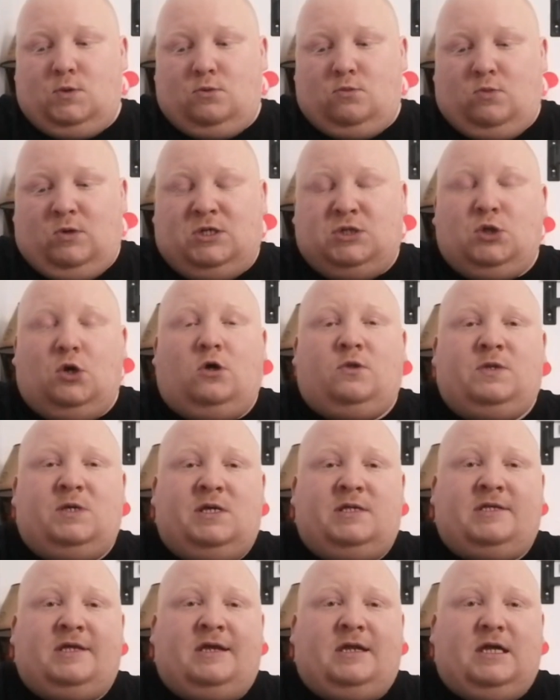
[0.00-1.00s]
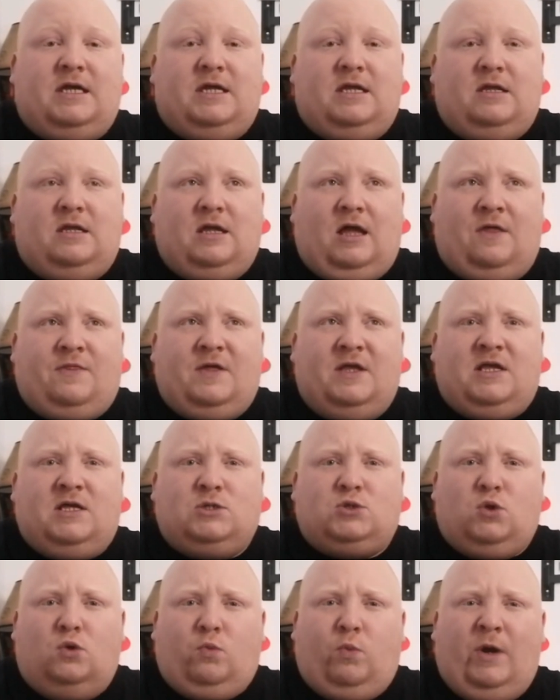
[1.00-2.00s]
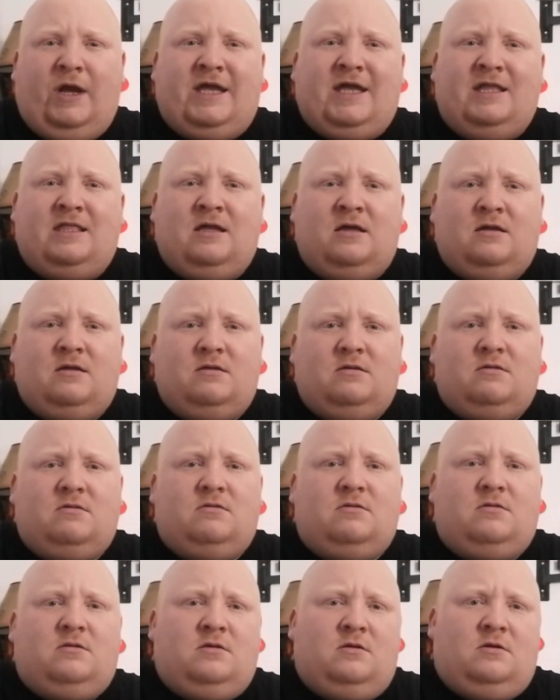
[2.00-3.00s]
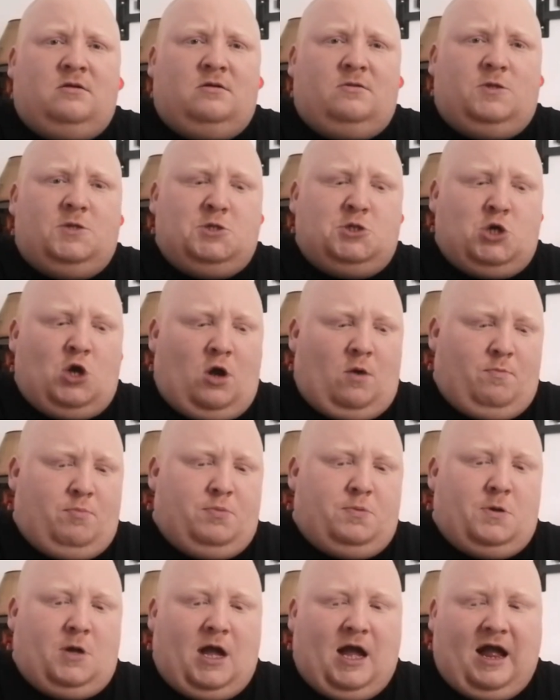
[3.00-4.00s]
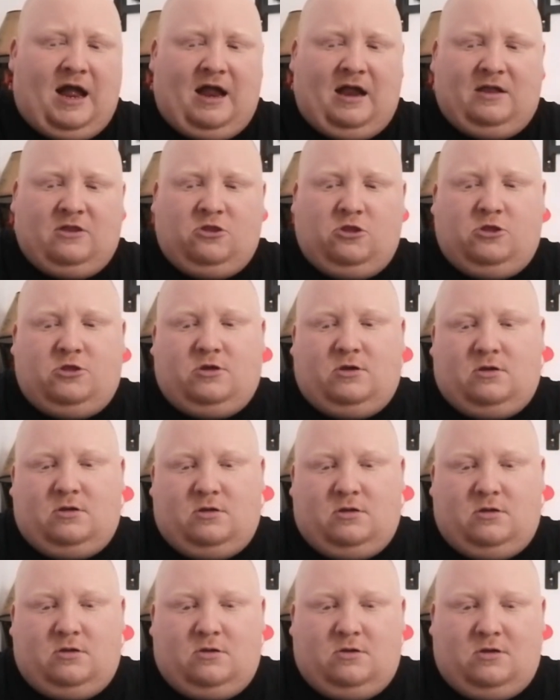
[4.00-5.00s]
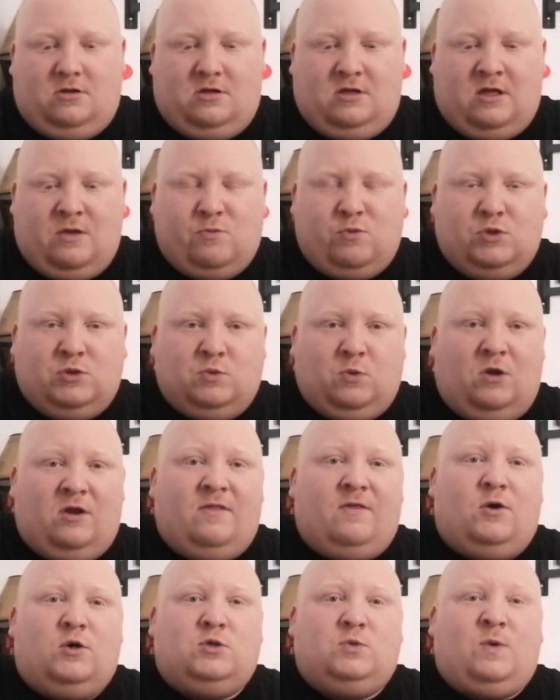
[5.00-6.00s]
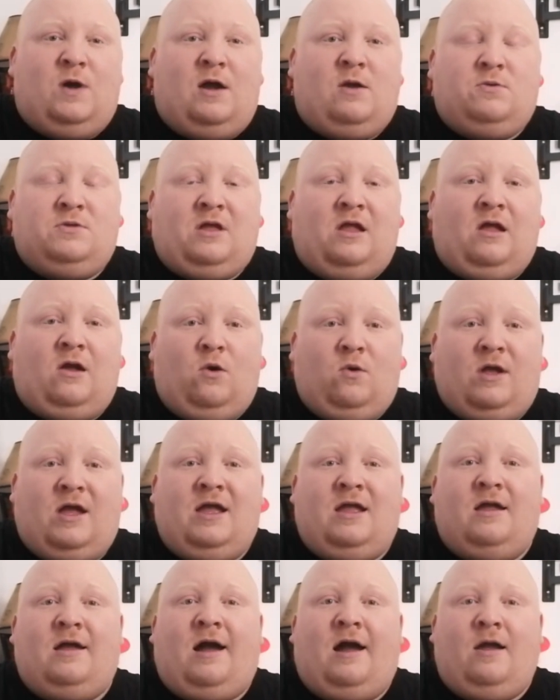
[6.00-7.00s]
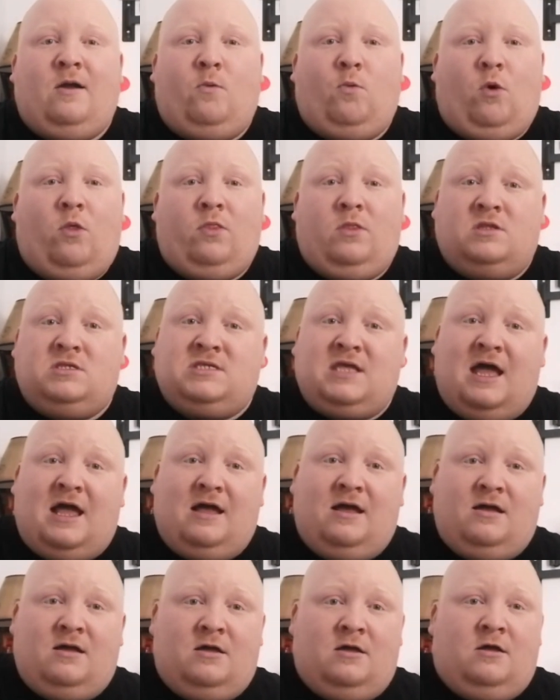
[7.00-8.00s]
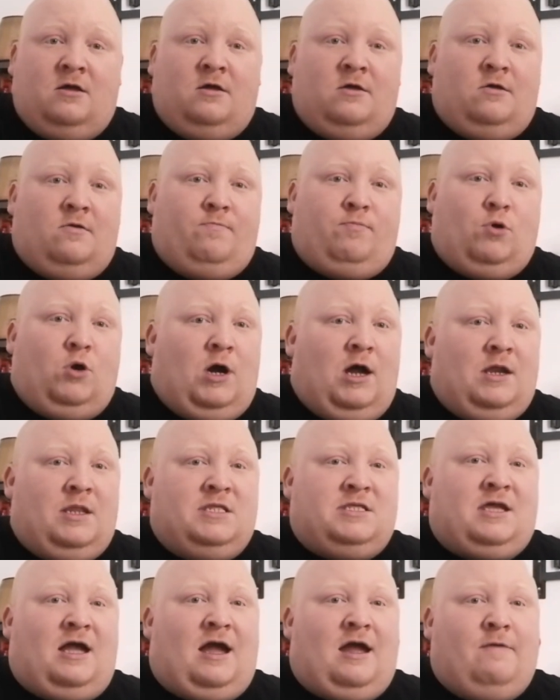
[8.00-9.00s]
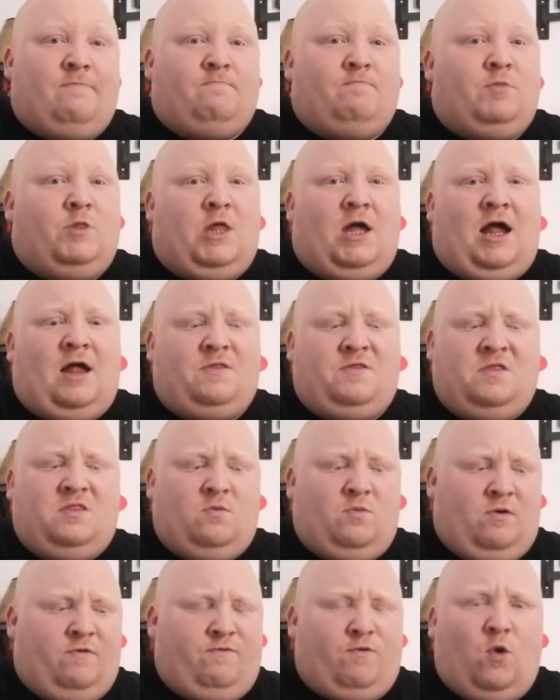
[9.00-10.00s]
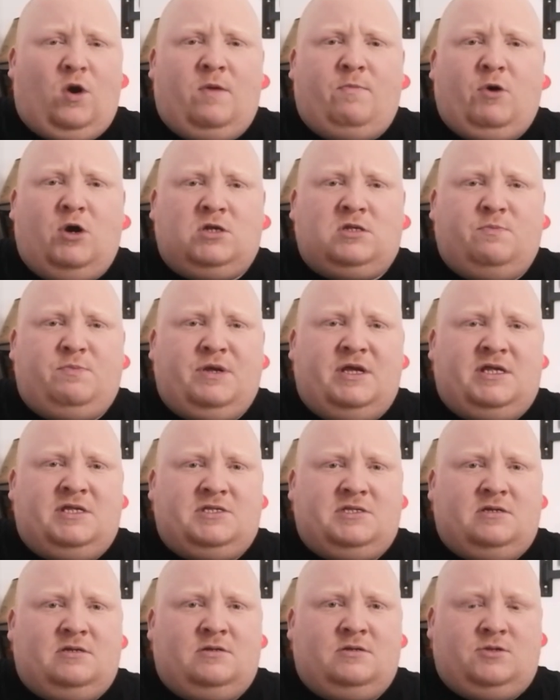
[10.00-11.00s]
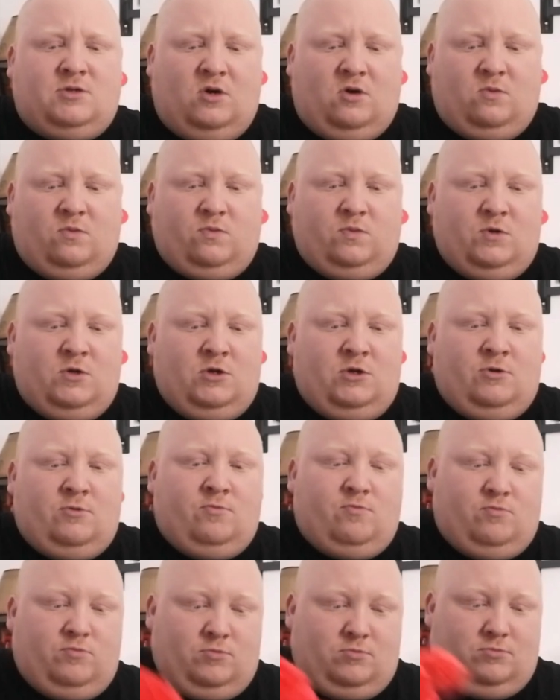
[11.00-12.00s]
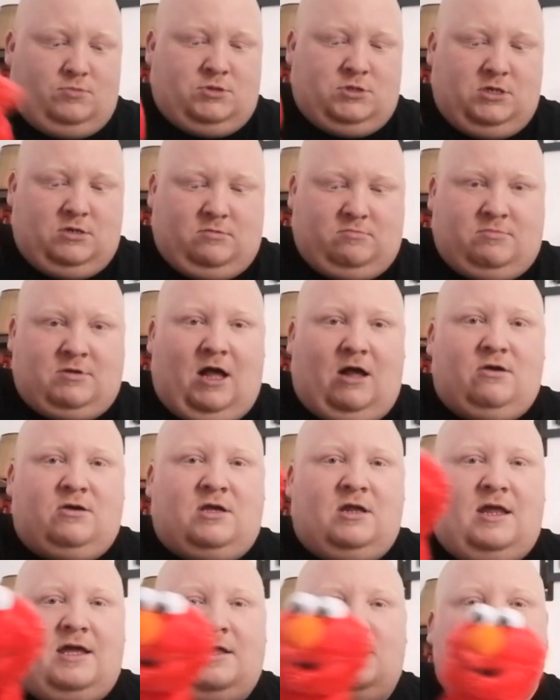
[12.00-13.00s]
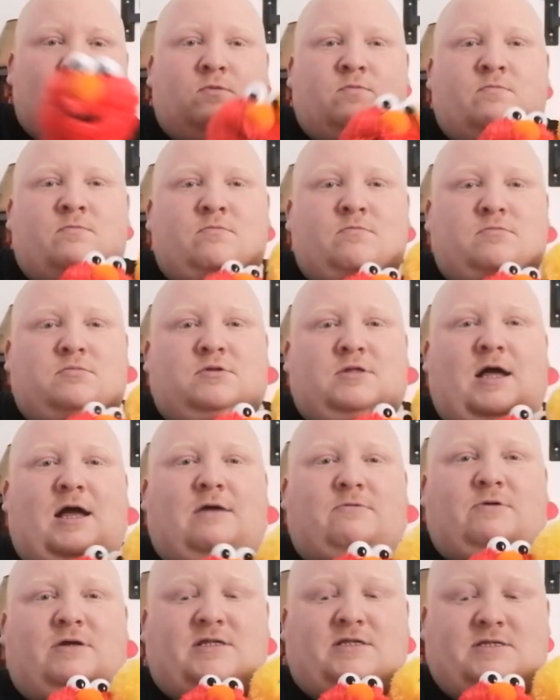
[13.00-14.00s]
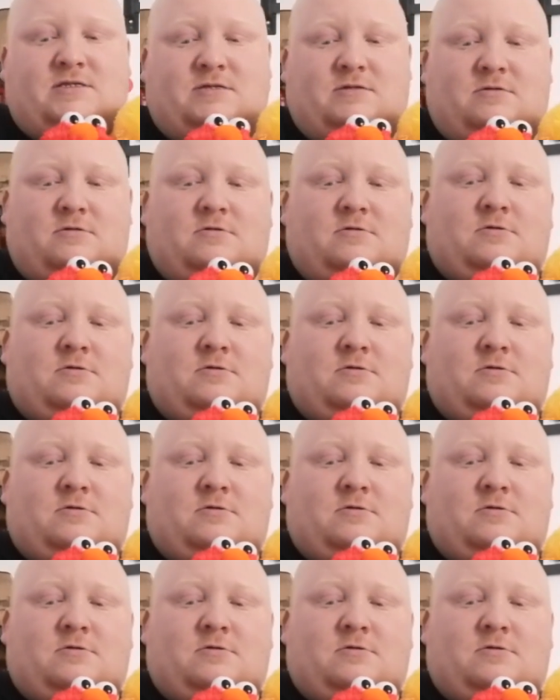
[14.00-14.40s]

we saw these in a, I think it's called Wicked, the shop, and it was one of those where it was like, okay, I want the set. But at the time, I think they were $40 a piece, so to calculate them, there is